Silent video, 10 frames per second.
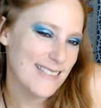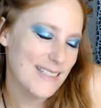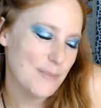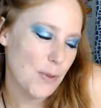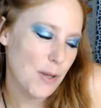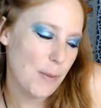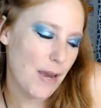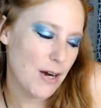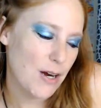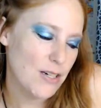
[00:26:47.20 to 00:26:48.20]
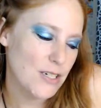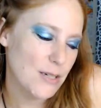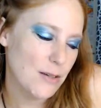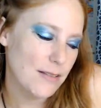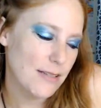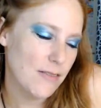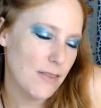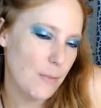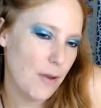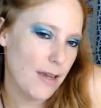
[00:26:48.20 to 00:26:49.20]
Pulling back your energy, leaving
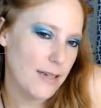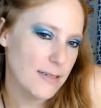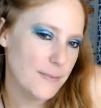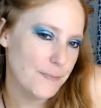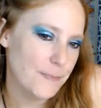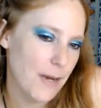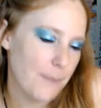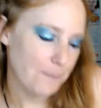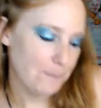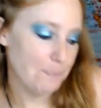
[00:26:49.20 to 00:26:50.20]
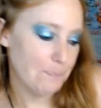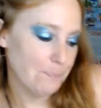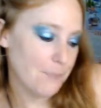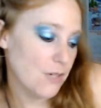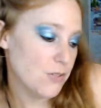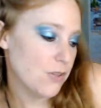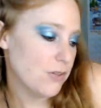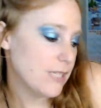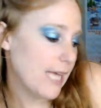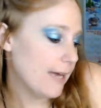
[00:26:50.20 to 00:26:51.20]
them behind, right? So there's that.